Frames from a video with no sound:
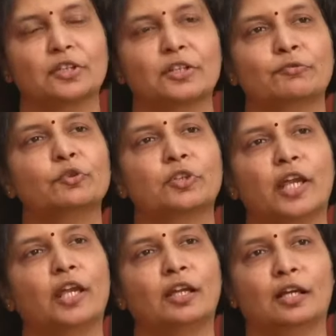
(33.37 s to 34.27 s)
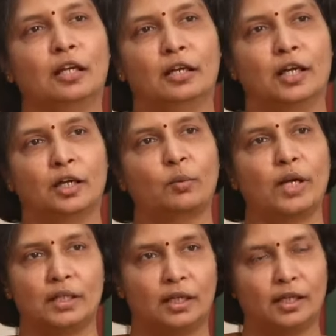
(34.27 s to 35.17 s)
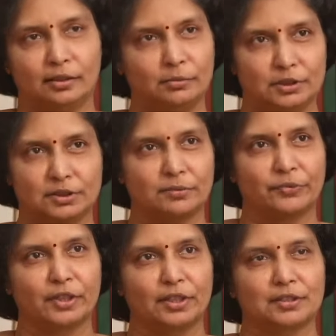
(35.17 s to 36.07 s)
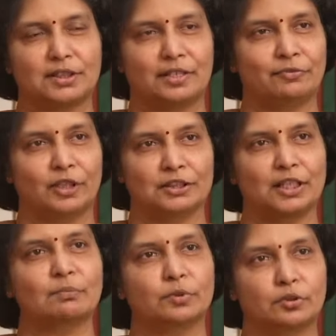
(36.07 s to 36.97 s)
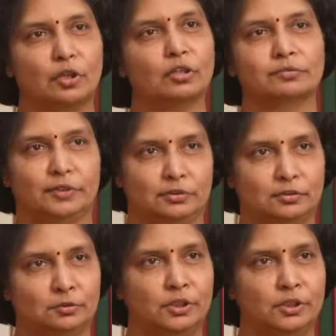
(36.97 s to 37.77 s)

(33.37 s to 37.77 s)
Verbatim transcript: So if you take uh, aquatic animals, Say, for example, dolphin.